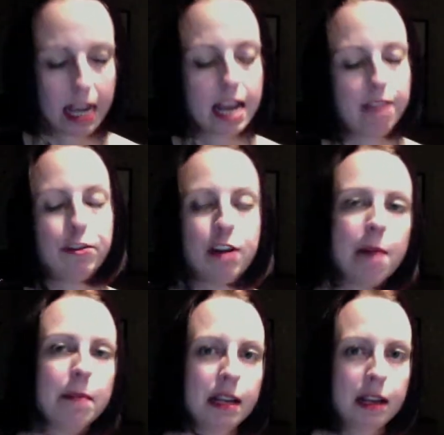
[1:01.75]
If you're not
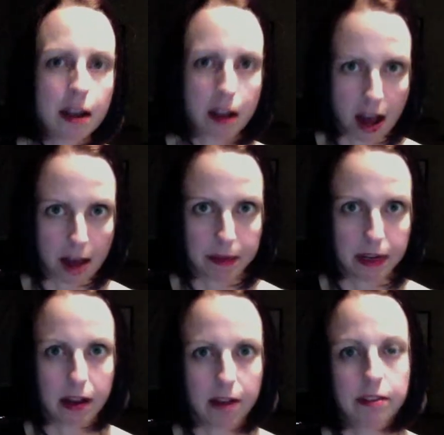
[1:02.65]
making a copy of a